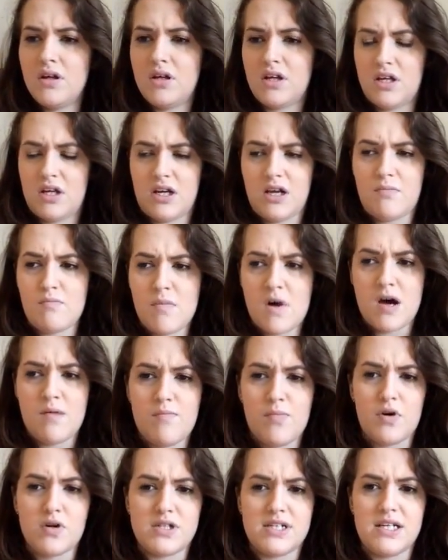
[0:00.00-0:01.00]
You know, my
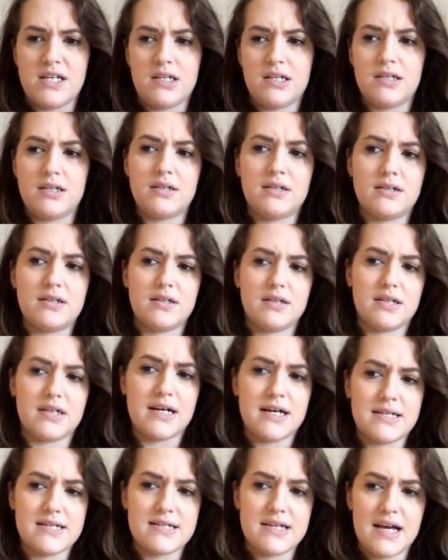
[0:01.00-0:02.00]
body
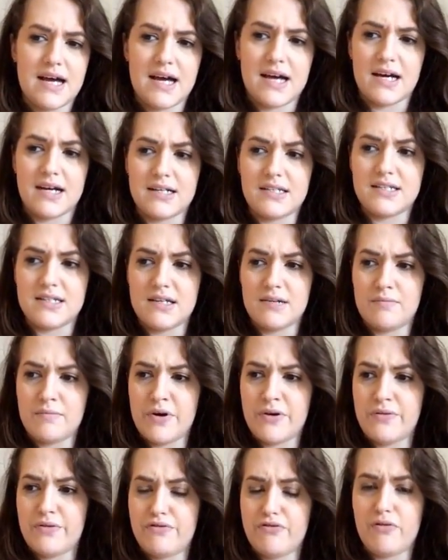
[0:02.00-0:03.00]
has had a
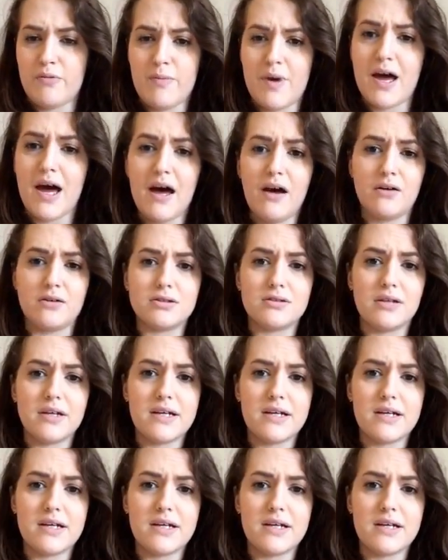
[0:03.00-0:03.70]
month from hell.